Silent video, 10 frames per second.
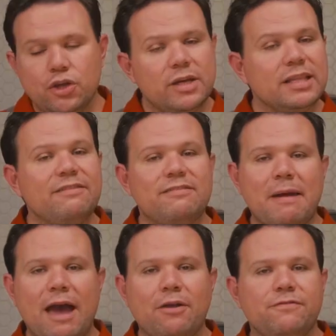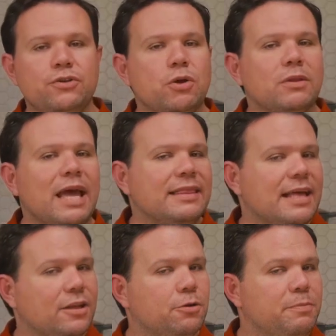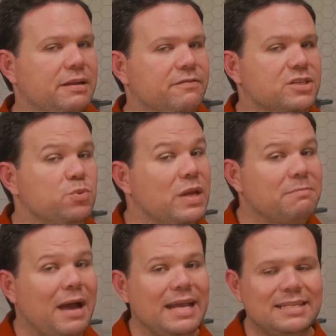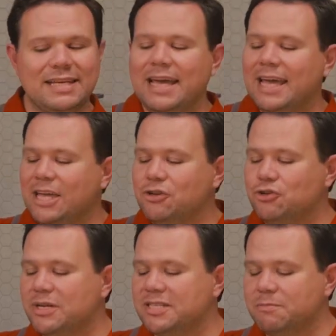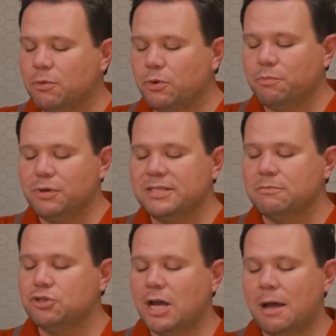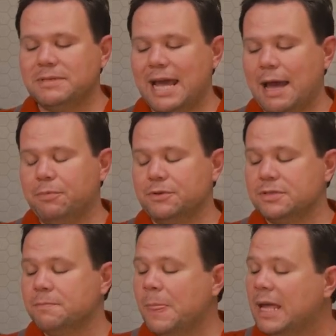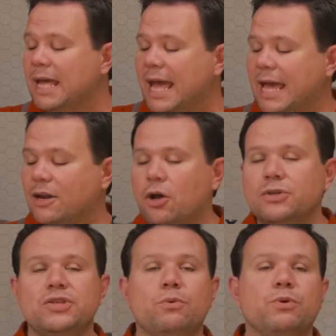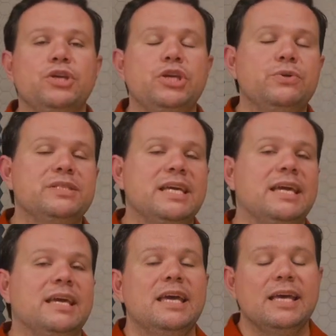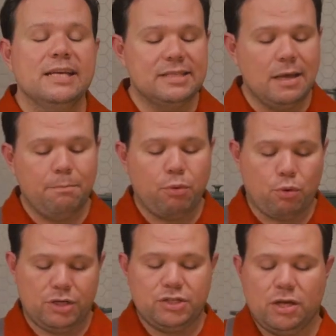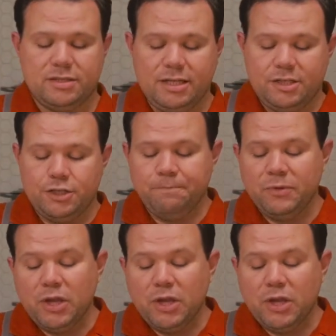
You can leave them out if you don't like that little bit of a sweet bite in your dressing, but we're gonna put some chopped apples. And also we're using some pork sausage.